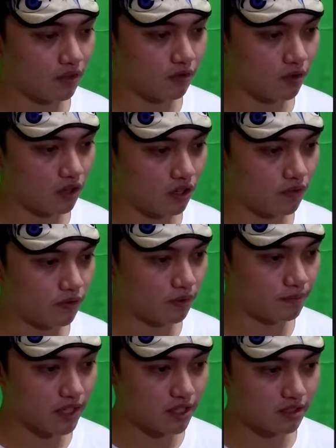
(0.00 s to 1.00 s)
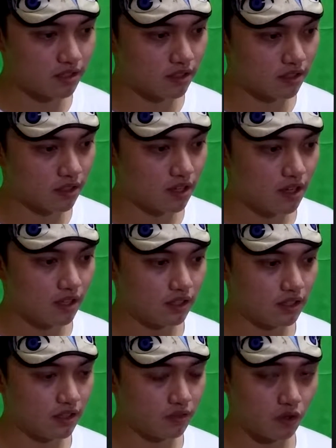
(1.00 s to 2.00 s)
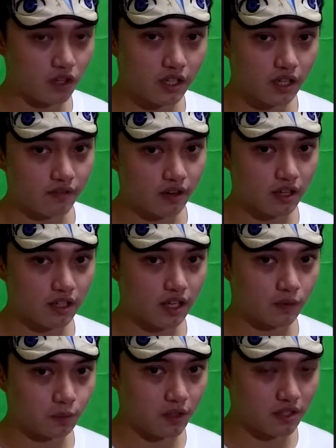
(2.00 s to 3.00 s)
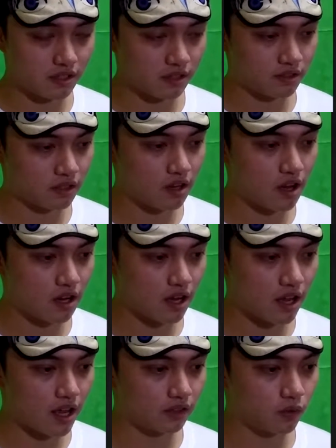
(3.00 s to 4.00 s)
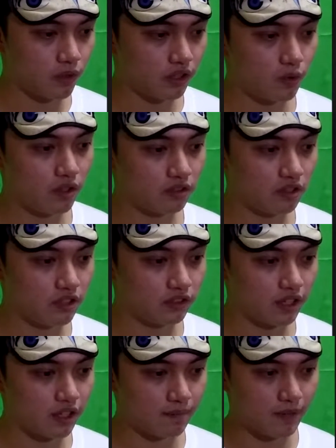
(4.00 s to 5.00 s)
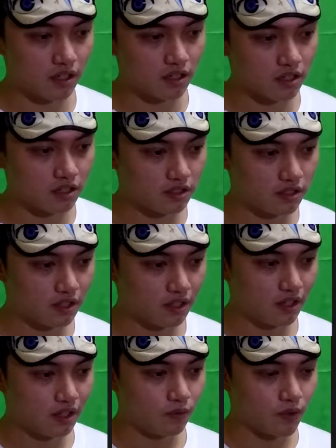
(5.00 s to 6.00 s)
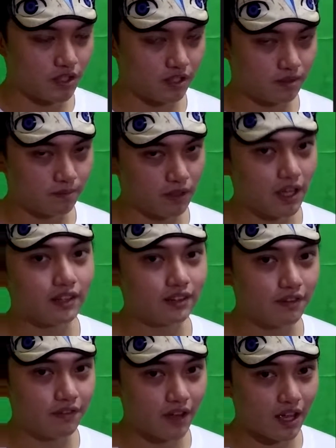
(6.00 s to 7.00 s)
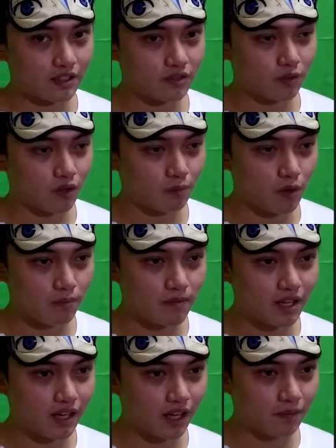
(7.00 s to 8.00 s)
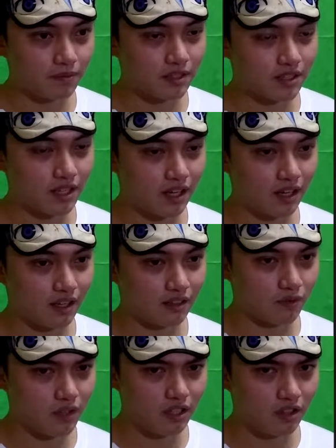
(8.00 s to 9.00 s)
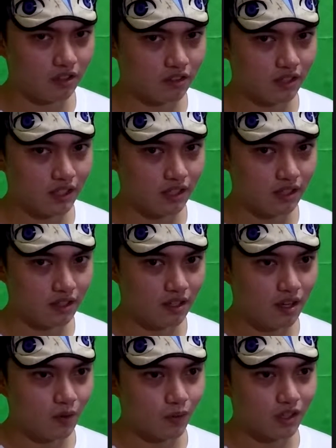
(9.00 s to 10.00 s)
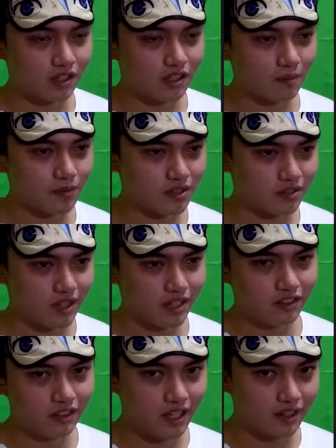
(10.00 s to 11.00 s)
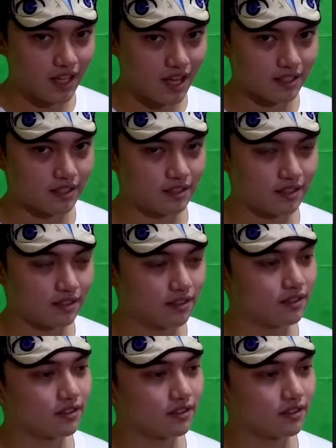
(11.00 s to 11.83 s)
DDR4 from Kingston, the 4GB variant, which is clocked at 2133 MHz, which is plenty fast for MOBA games and really all you need when it comes to day-to-day tasks.